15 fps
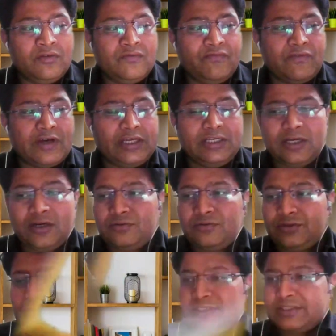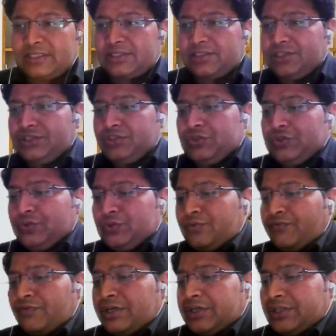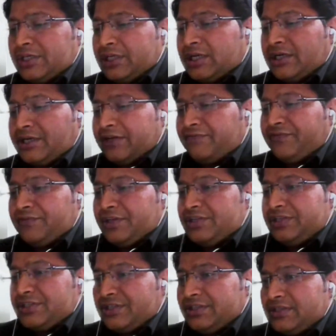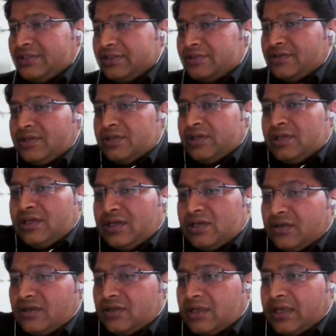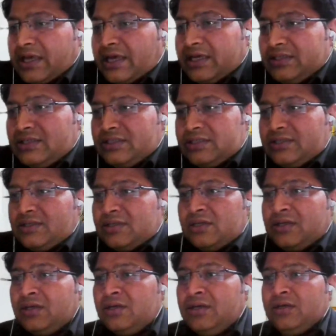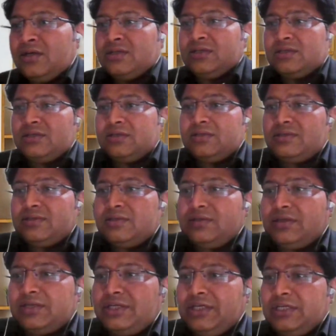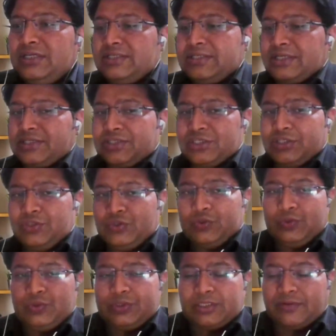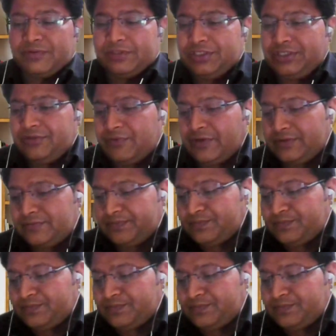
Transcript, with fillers: find out this section 2 where there are definitions and read section 271.